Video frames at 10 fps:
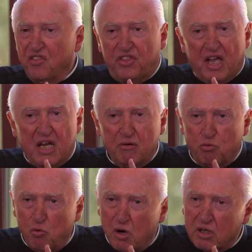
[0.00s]
They
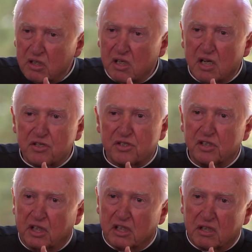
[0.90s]
wanted us
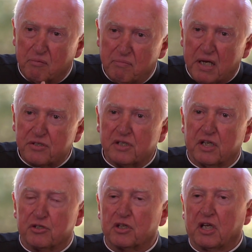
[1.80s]
to get the best
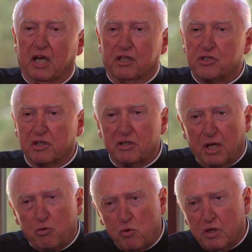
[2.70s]
education.
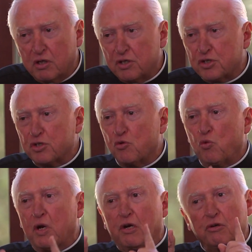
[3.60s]
They wanted us to
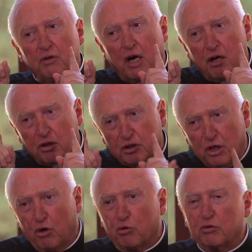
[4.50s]
wear our
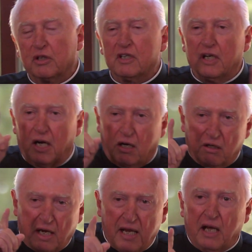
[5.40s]
coat, our
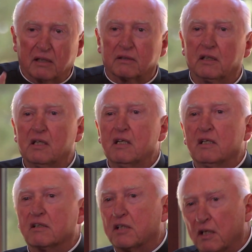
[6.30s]
hat,
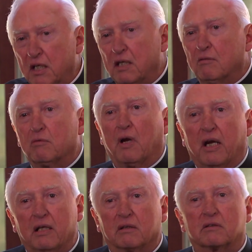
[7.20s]
to eat
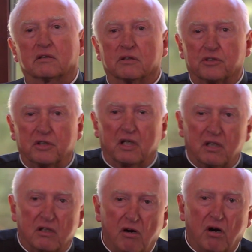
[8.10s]
right, to
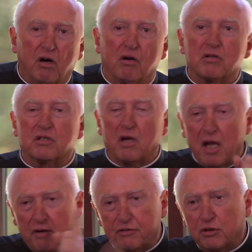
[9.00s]
study hard, to
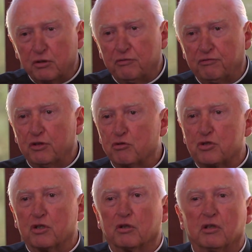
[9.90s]
have a good
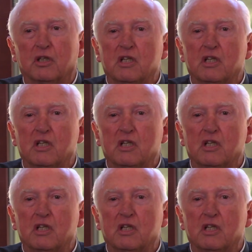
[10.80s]
future,